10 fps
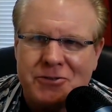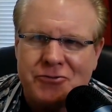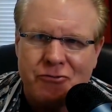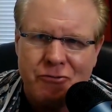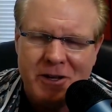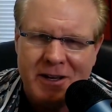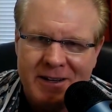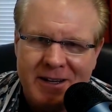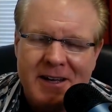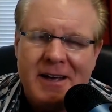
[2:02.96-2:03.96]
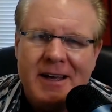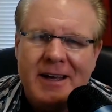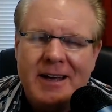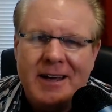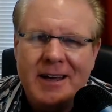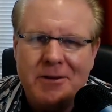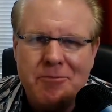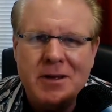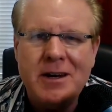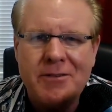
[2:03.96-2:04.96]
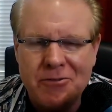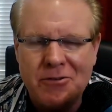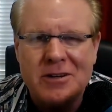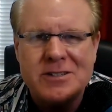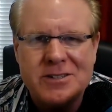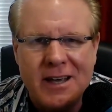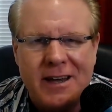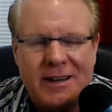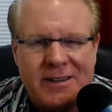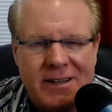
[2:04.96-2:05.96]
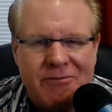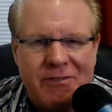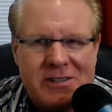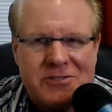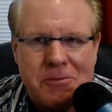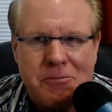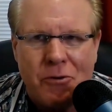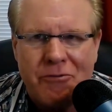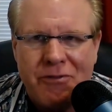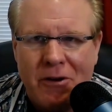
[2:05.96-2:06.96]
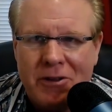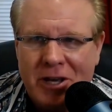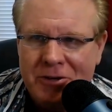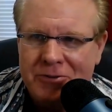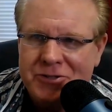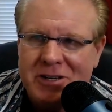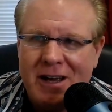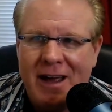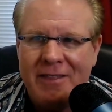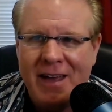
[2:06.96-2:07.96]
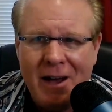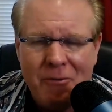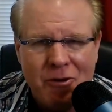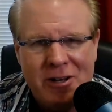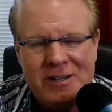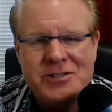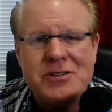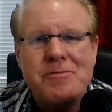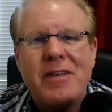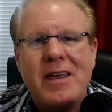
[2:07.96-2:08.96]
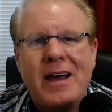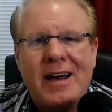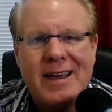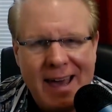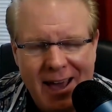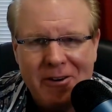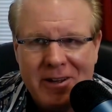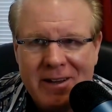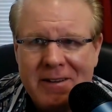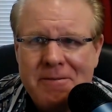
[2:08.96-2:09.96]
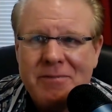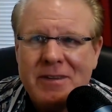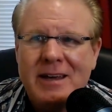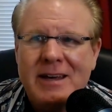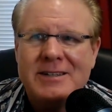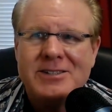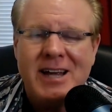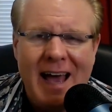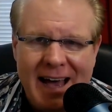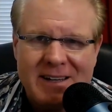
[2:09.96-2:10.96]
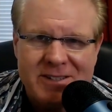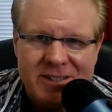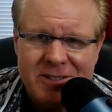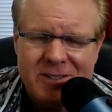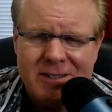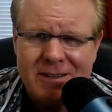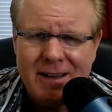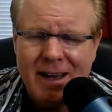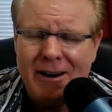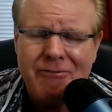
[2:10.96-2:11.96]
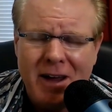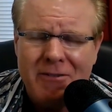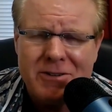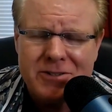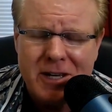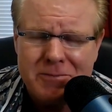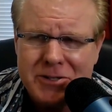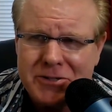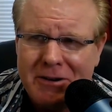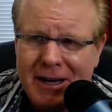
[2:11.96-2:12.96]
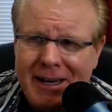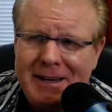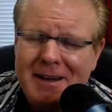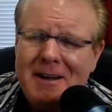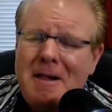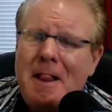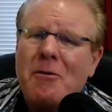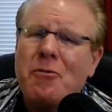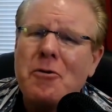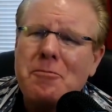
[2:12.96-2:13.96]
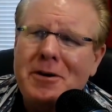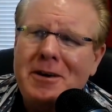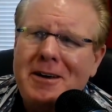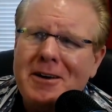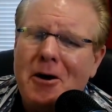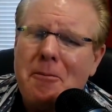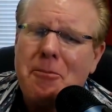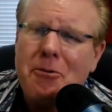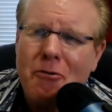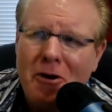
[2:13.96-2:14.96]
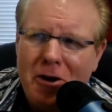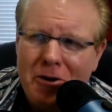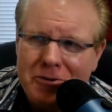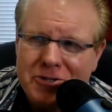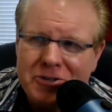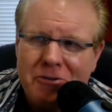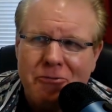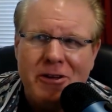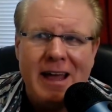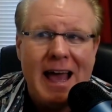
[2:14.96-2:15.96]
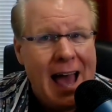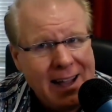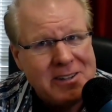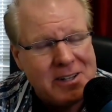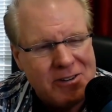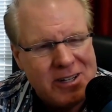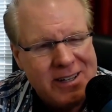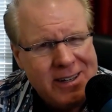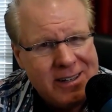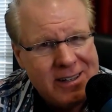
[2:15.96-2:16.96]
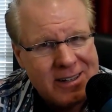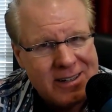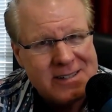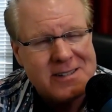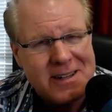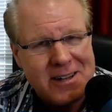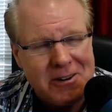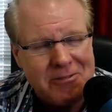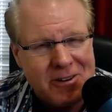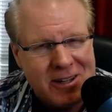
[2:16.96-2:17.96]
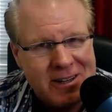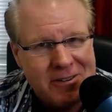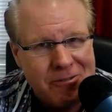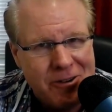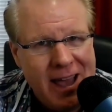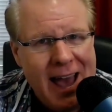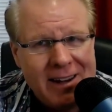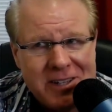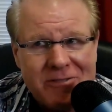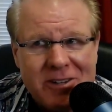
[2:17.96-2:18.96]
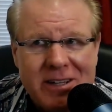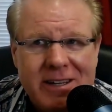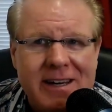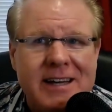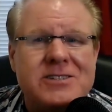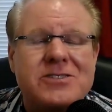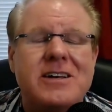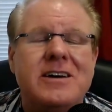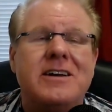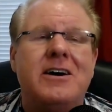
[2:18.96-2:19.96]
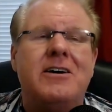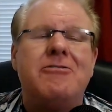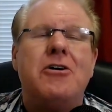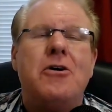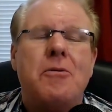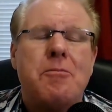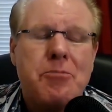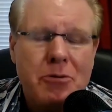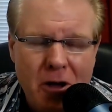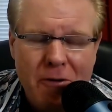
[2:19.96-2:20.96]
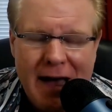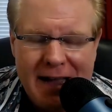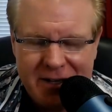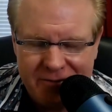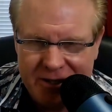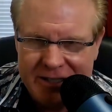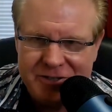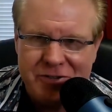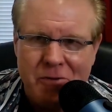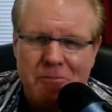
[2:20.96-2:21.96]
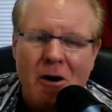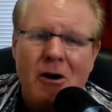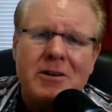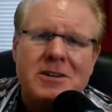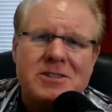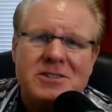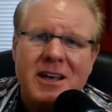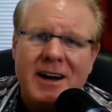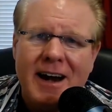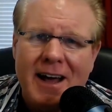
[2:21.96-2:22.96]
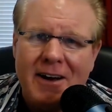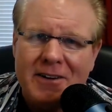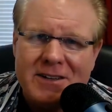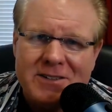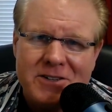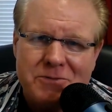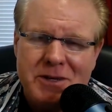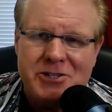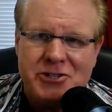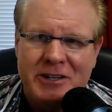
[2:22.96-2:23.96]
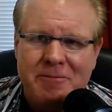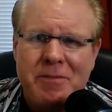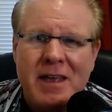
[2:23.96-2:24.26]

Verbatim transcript: a trend in many of the real estate investing portfolios, and that was accounting and taxes, our favorite subjects, right? We're being approached reactively, listen carefully, reactively instead of proactively. So Marcus set it out as his mission